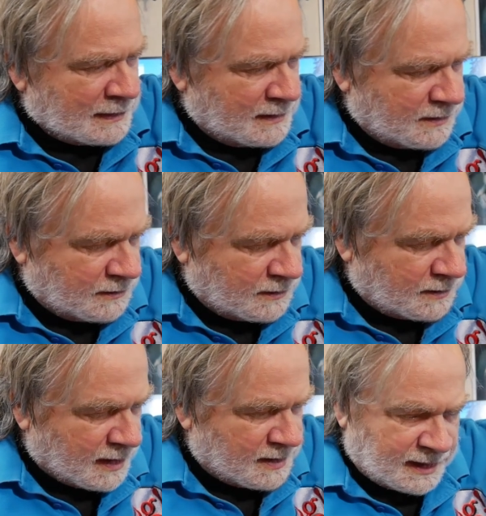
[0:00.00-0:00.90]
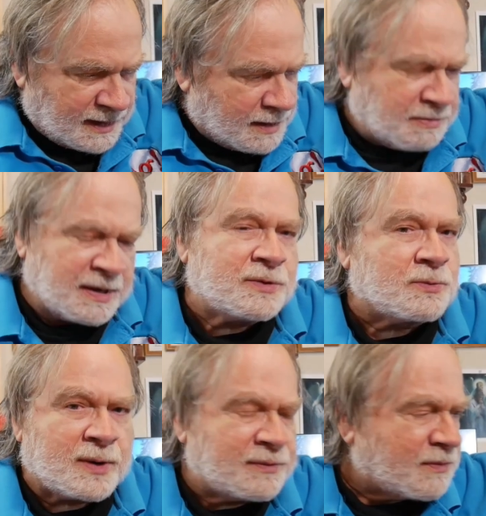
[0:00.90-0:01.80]
Uh, I think I paid
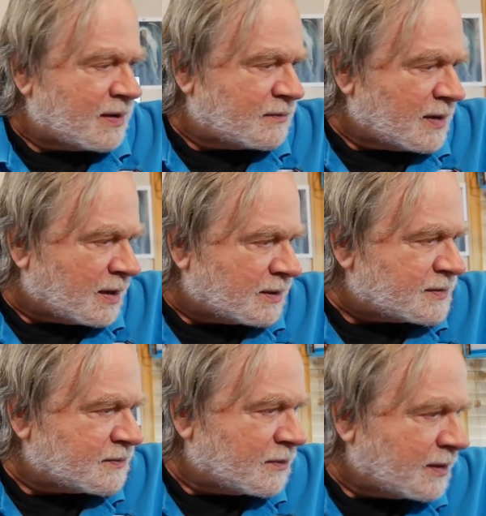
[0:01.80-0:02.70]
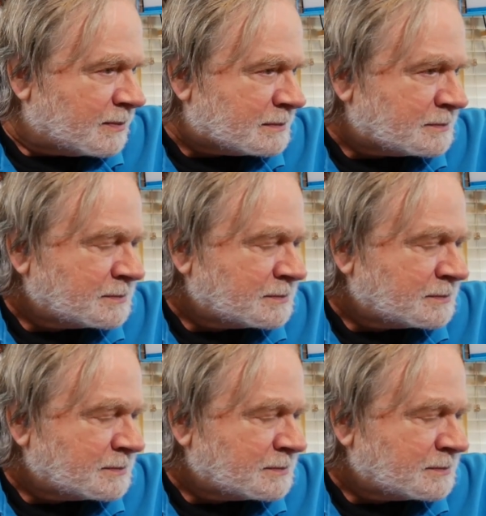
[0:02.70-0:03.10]
$25 for it.